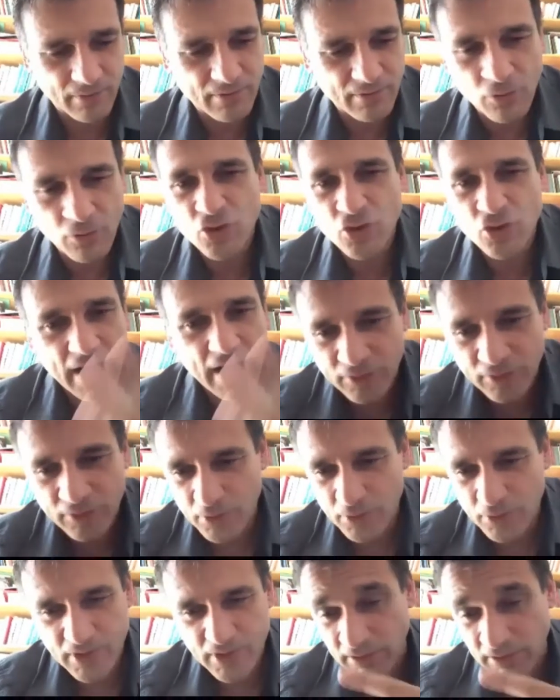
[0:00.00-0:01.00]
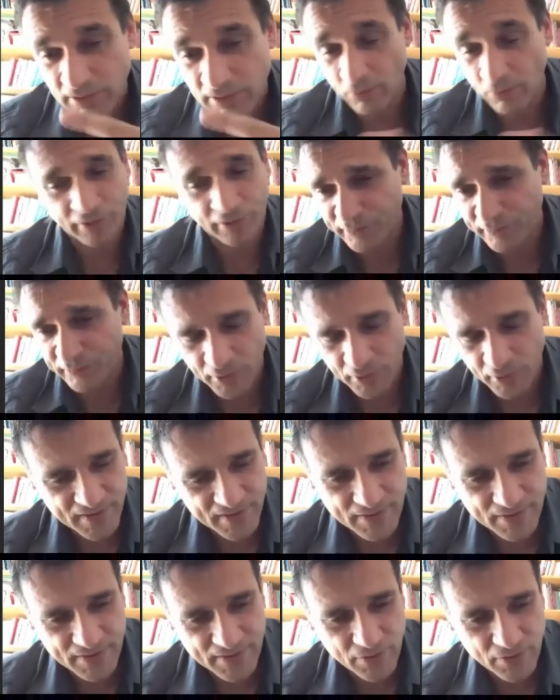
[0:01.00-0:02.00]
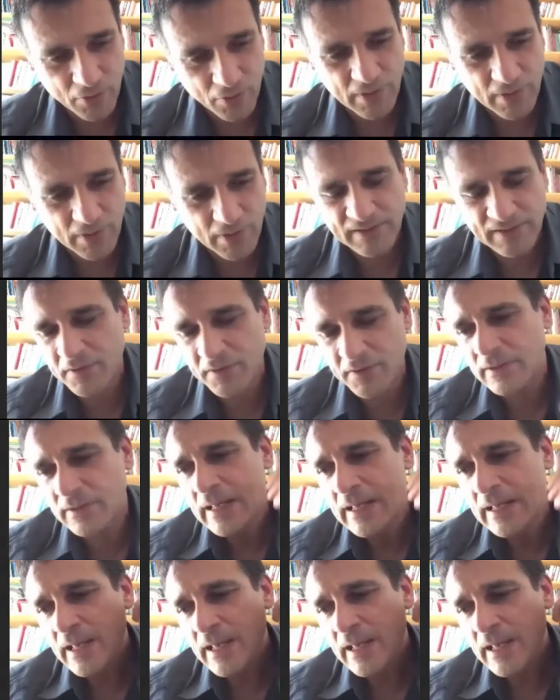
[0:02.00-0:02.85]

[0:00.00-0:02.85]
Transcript: concertos and the Four Seasons or whatever.